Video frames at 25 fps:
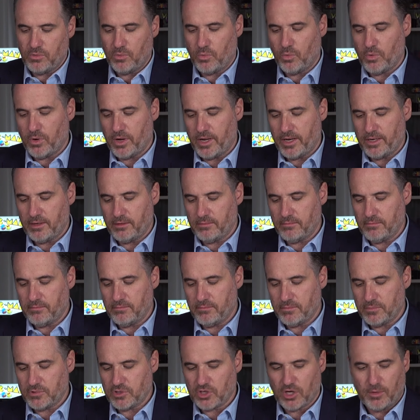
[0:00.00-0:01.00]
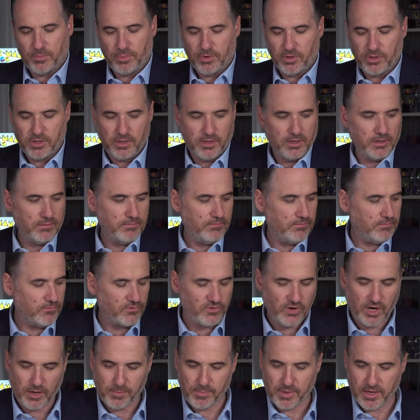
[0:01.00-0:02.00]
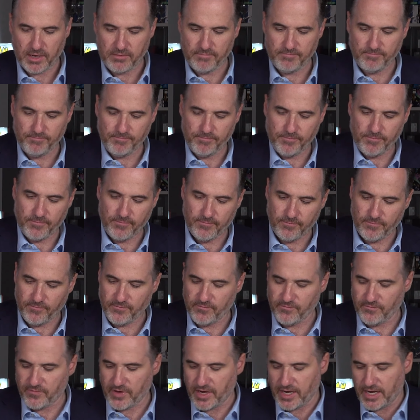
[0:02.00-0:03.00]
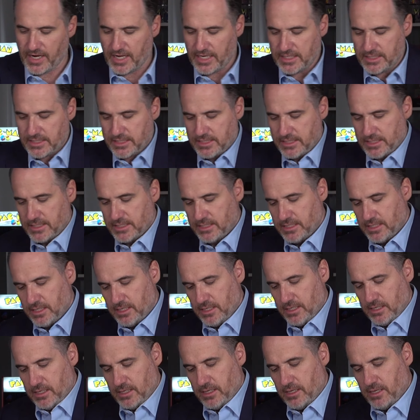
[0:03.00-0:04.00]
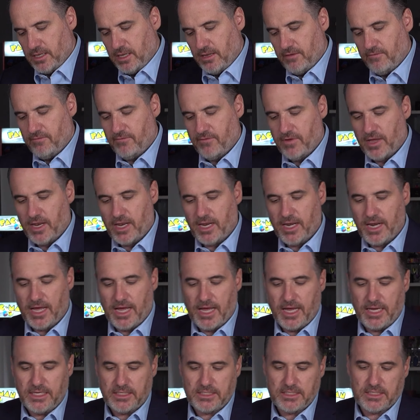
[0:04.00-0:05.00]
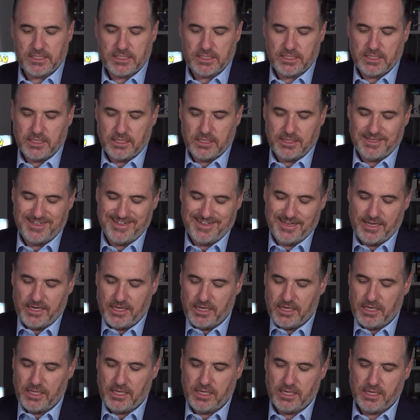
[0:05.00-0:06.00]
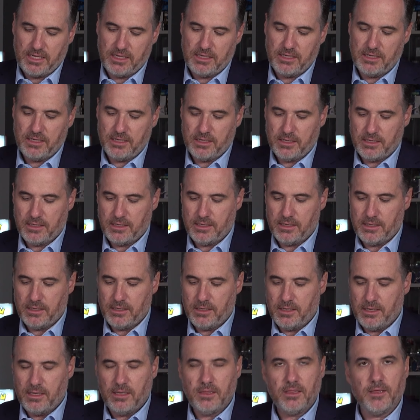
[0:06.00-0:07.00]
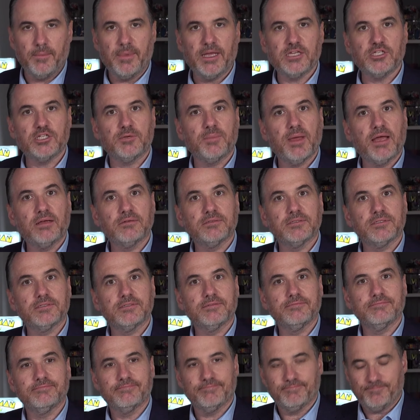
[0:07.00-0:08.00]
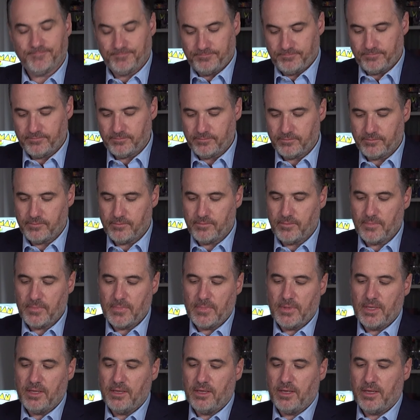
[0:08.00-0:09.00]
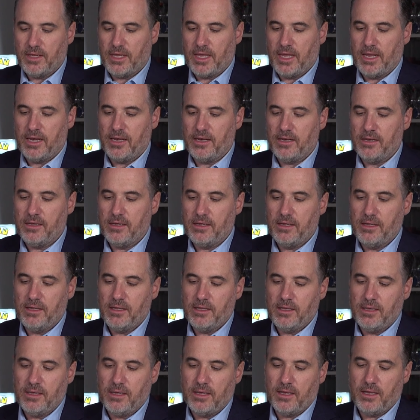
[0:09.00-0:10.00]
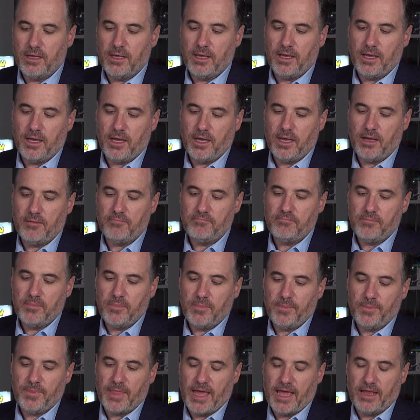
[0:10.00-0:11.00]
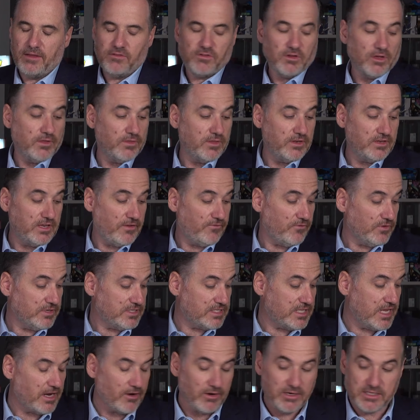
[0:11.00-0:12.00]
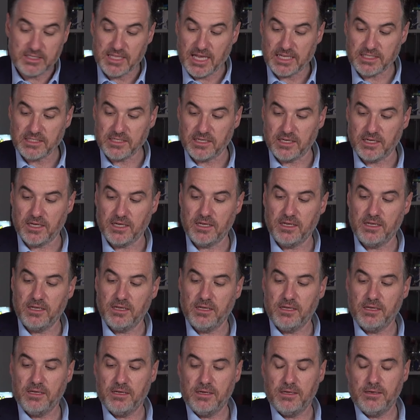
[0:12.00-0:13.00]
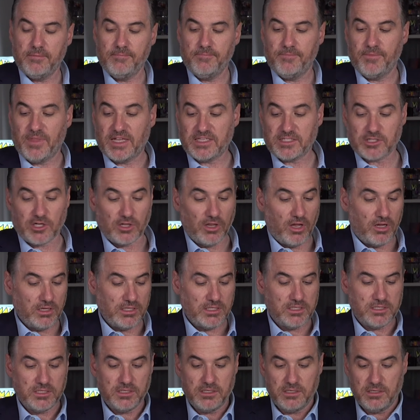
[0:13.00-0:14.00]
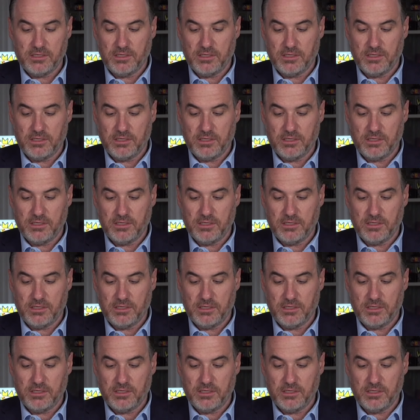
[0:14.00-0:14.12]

white top on the trackpad. Very nice. Very nice. And in here, the Magic Mouse. Again, so the difference there is that's gloss